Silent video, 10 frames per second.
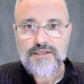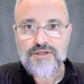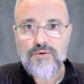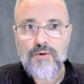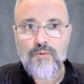
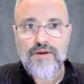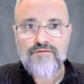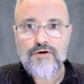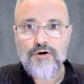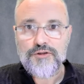So
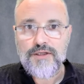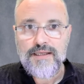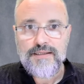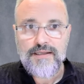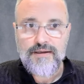we've got
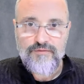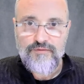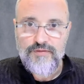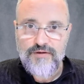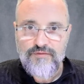the,
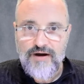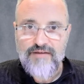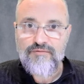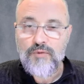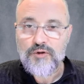the
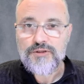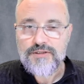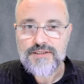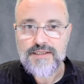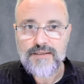five
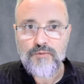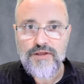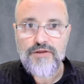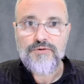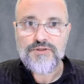models that
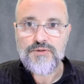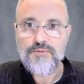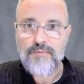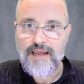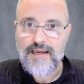we use
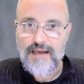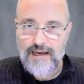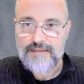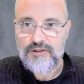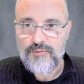to make
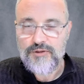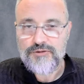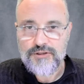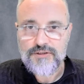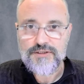
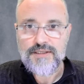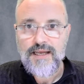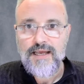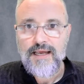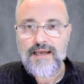attributions
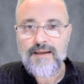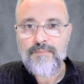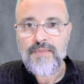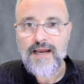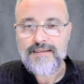
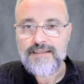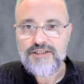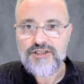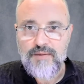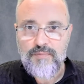um, and the
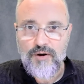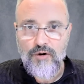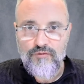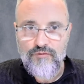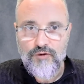shape
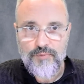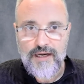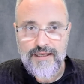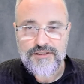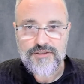of
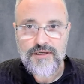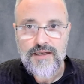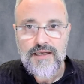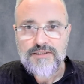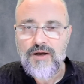formulation.
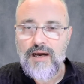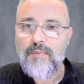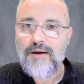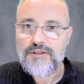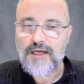So how
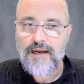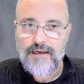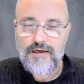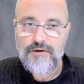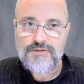about
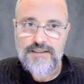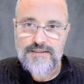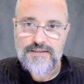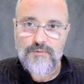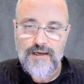
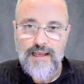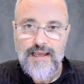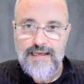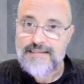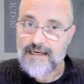diagnosis? Well,
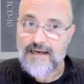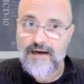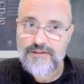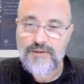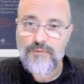in
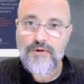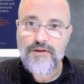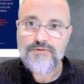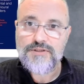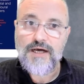psychiatry, we
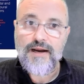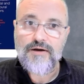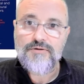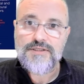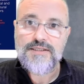use
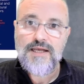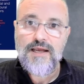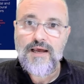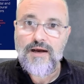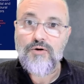diagnosis
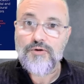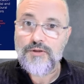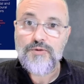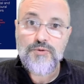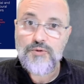
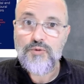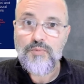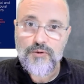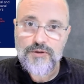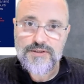according to two
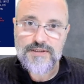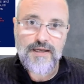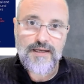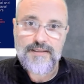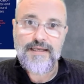books,
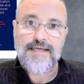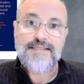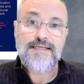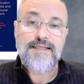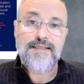uh, the
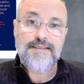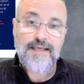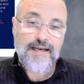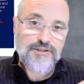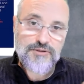
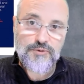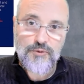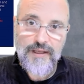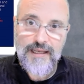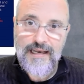ICD-10 soon
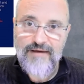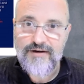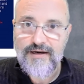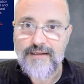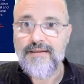to be
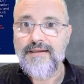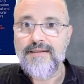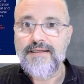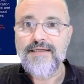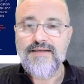11 and the
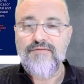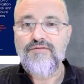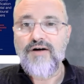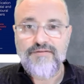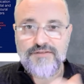
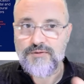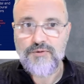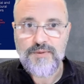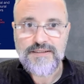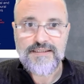DSM-5 soon
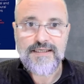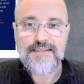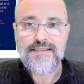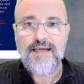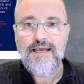to be
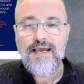6.